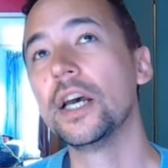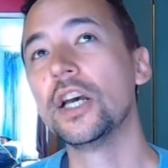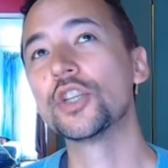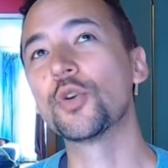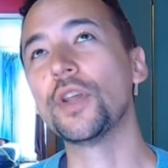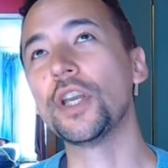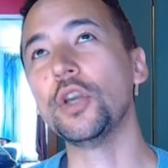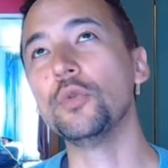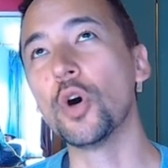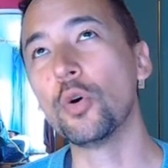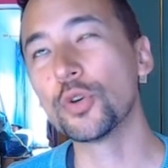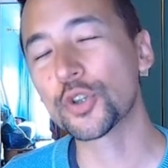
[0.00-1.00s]
so that you
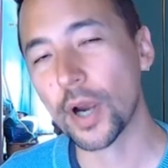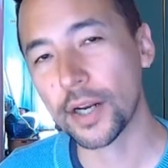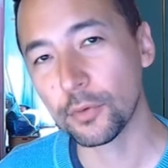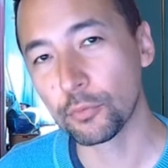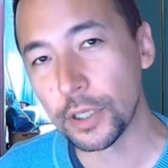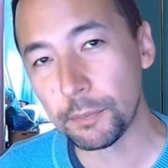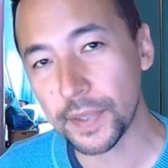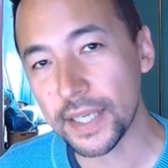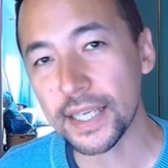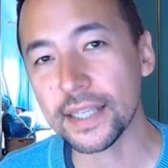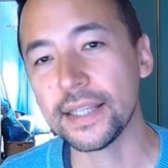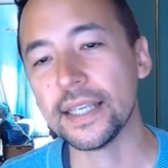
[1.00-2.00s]
don't try to
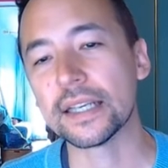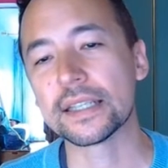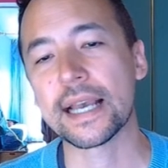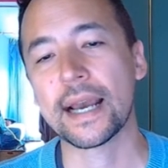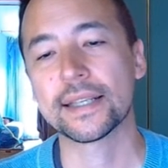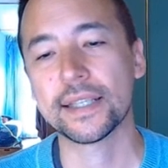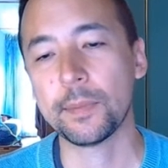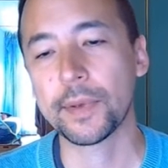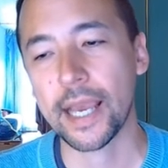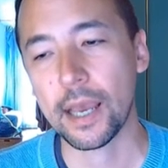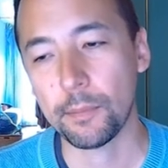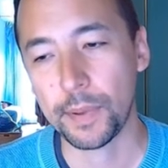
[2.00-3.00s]
repeat the exact same
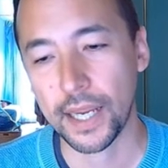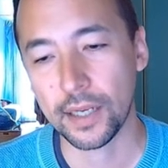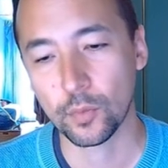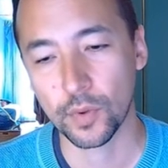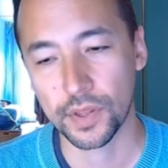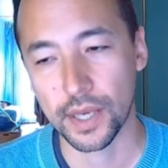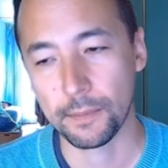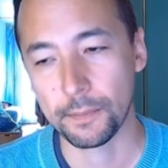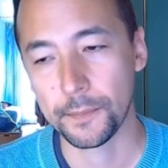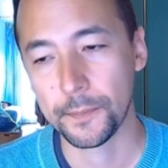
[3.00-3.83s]
campaign with them.